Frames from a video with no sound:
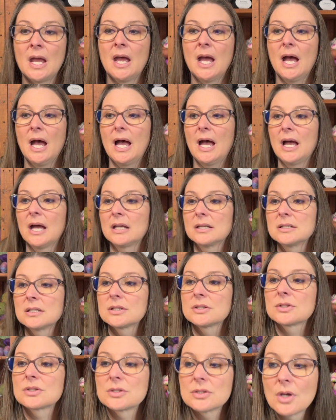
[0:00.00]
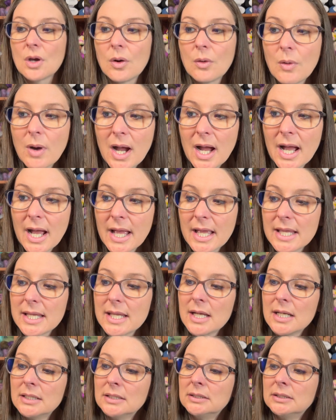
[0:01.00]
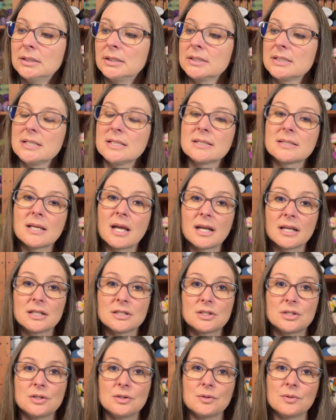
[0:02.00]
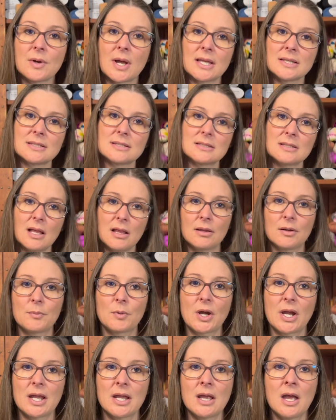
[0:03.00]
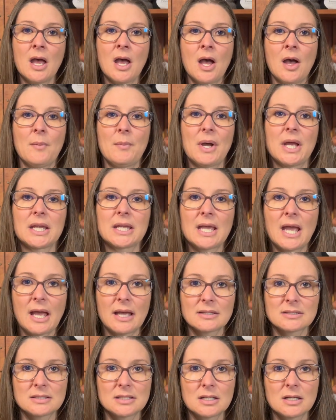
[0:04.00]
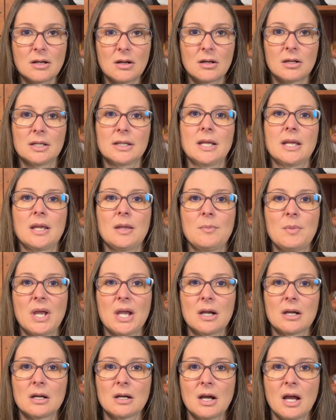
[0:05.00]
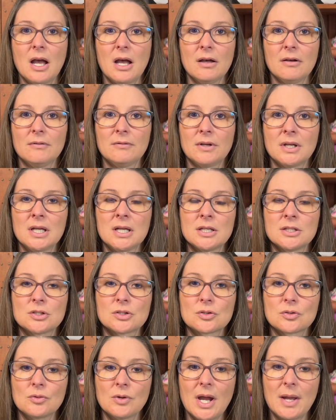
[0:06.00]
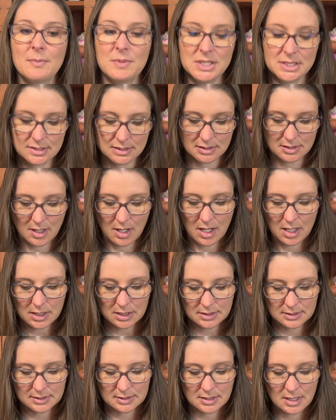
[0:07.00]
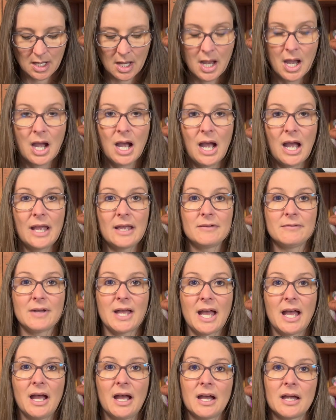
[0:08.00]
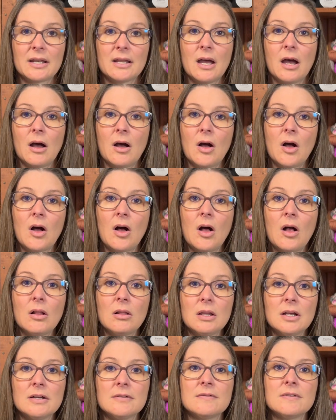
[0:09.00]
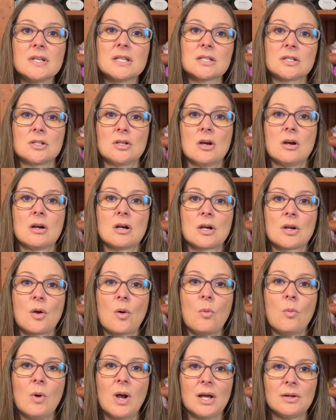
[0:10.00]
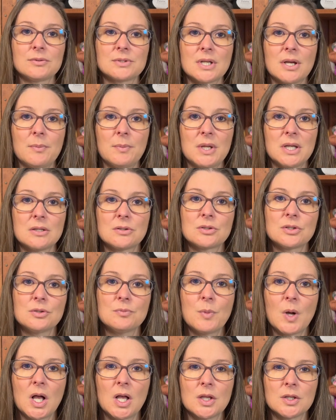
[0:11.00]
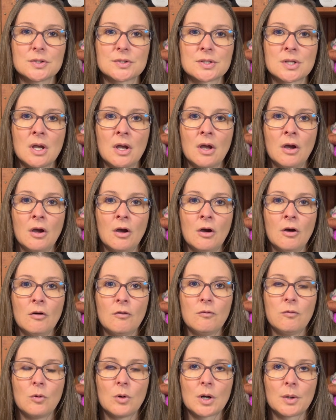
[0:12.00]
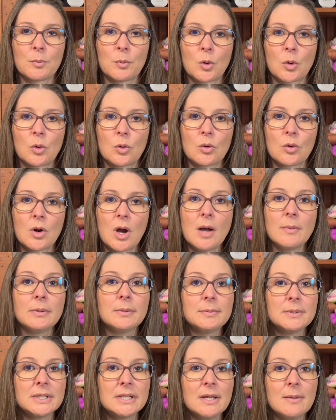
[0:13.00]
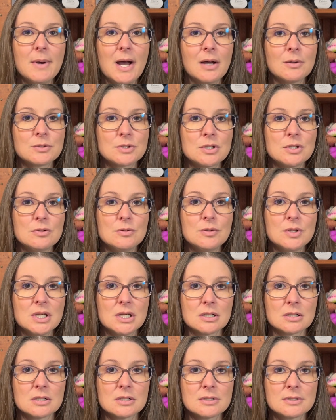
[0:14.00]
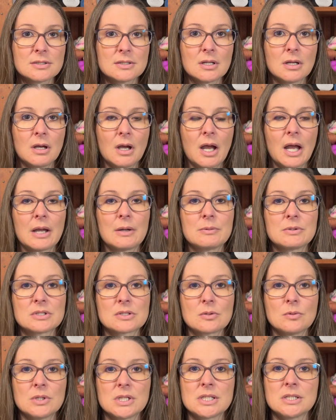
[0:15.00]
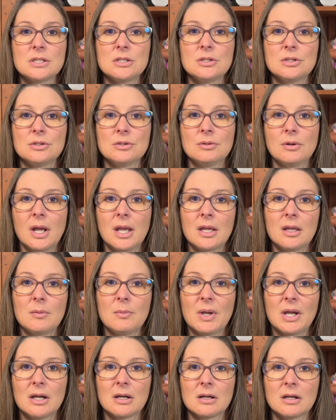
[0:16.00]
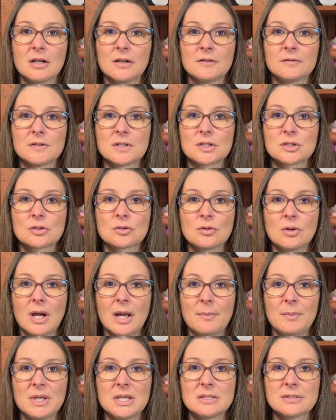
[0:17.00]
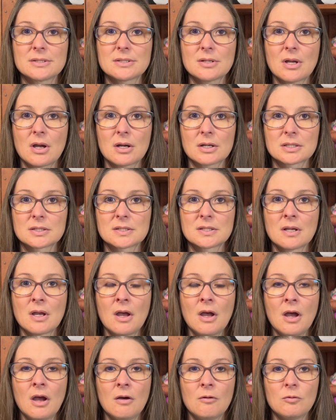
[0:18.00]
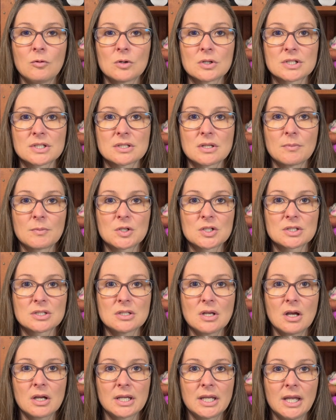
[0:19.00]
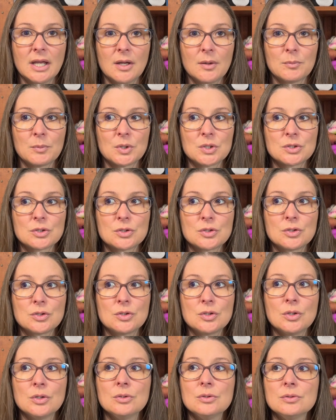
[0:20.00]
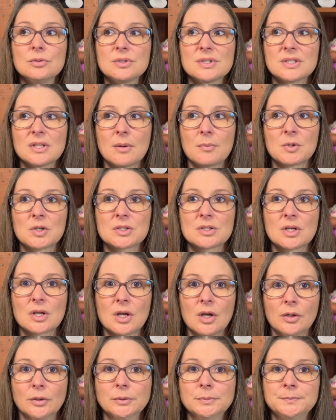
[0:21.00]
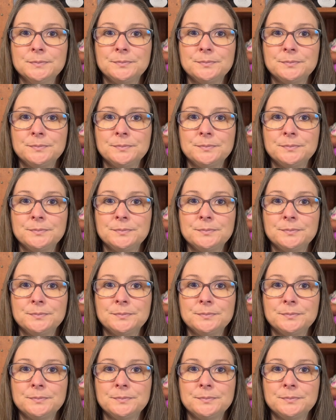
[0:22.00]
And so I decided to celebrate by casting on a pair of Scrappy socks. I've had all of this yarn wound up into balls for probably about 2 years. I was going to do a pair of Scrappy socks for summer sock camp 2 summers ago,